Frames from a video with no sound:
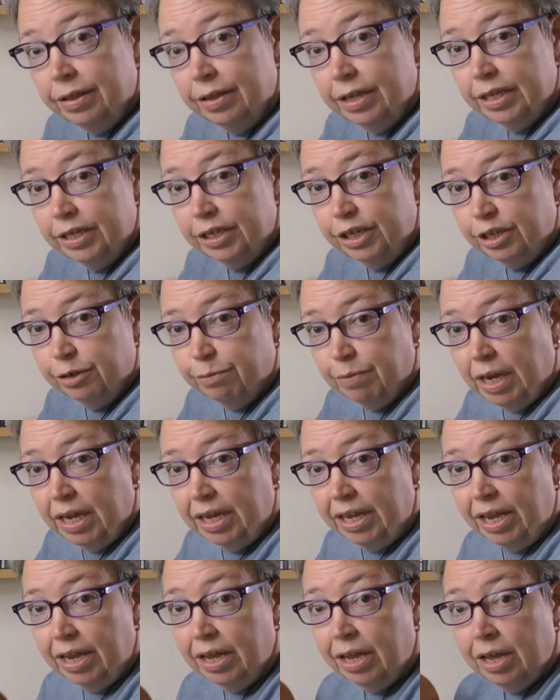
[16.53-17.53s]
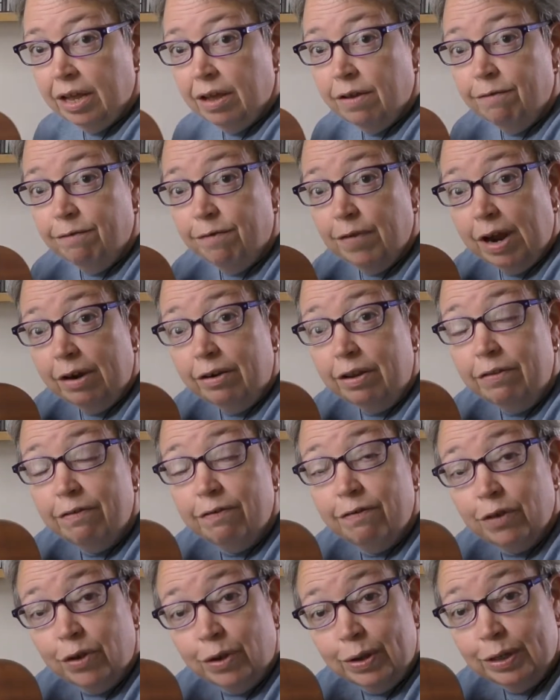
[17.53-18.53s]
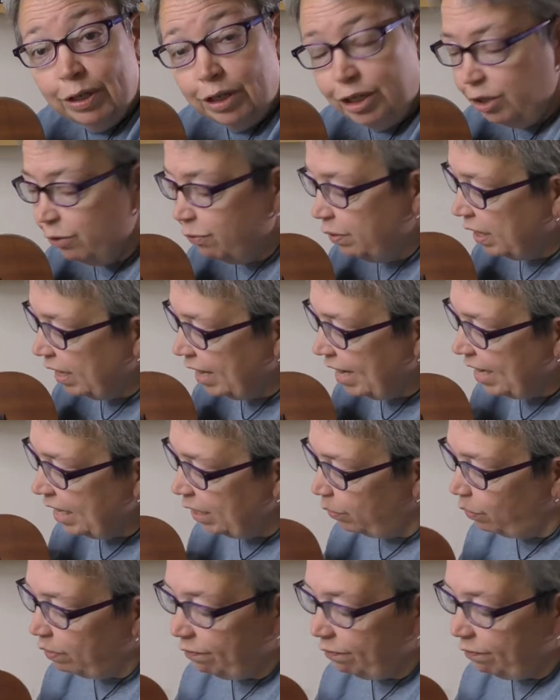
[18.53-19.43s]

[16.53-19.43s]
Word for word: this is my very first ukulele.